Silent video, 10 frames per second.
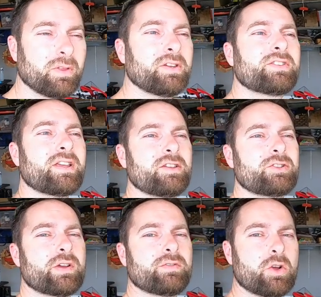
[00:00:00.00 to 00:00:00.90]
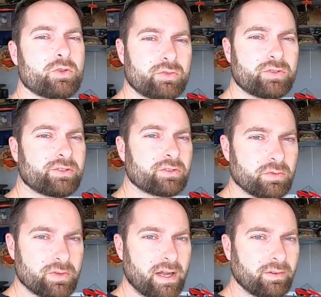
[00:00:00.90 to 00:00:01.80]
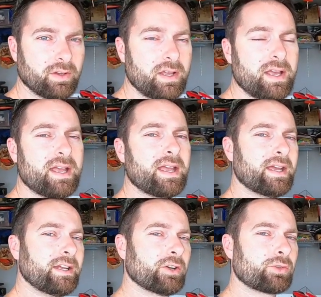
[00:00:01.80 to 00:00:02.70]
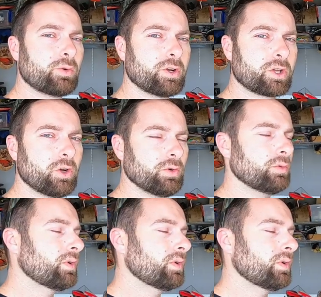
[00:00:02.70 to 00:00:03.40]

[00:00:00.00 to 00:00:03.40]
Let's say that you have an O2 sensor go down and you're throwing a code.